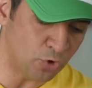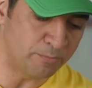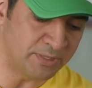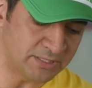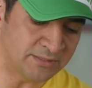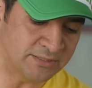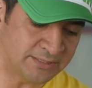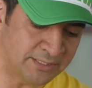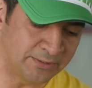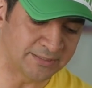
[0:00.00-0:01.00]
your business
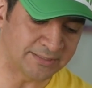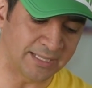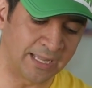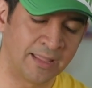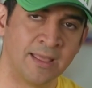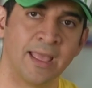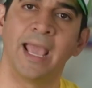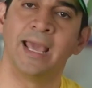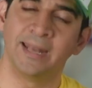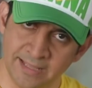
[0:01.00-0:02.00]
seriously.
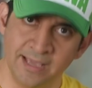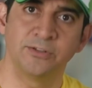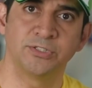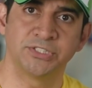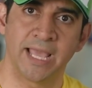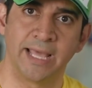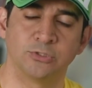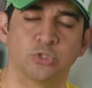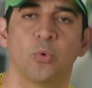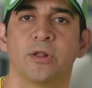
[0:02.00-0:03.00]
And then they understand.
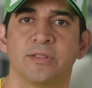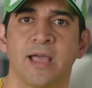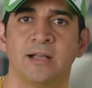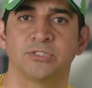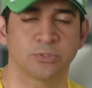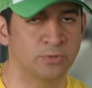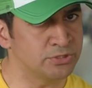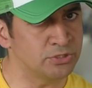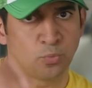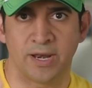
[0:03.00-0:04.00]
So what are the
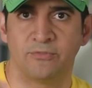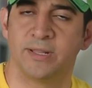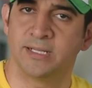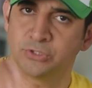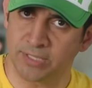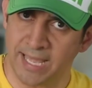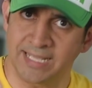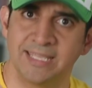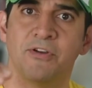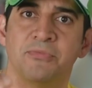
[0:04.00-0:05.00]
consequences? Whatever it is, you got
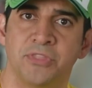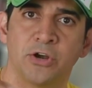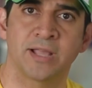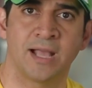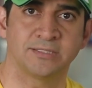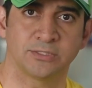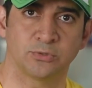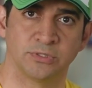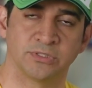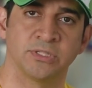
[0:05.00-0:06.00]
to give them their
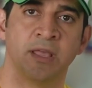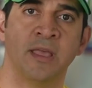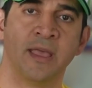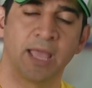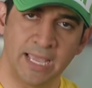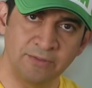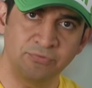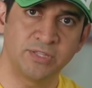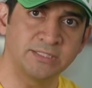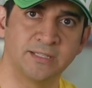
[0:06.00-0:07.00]
consequences.
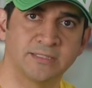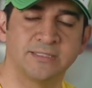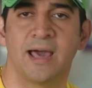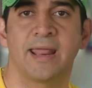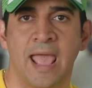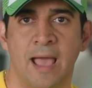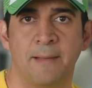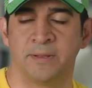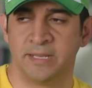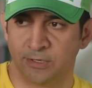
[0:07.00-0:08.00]
If this does not
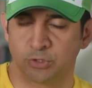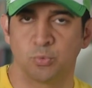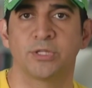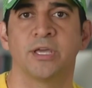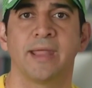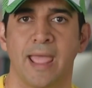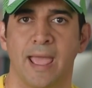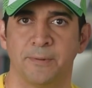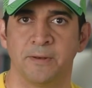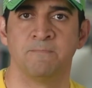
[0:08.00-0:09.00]
happen, here's what could
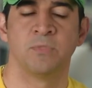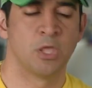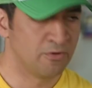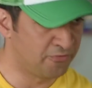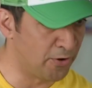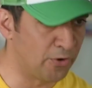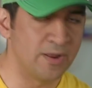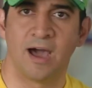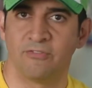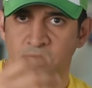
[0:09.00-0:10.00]
happen. Fair
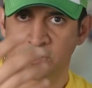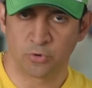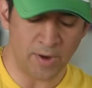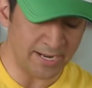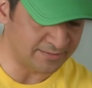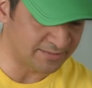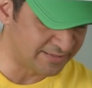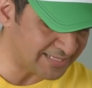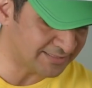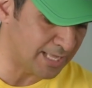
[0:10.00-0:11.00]
enough. Great.
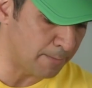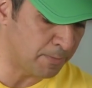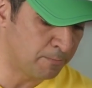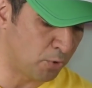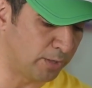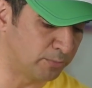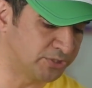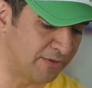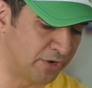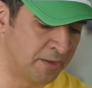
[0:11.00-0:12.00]
Next step. Point number
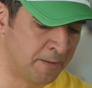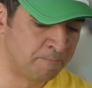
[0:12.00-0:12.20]
7.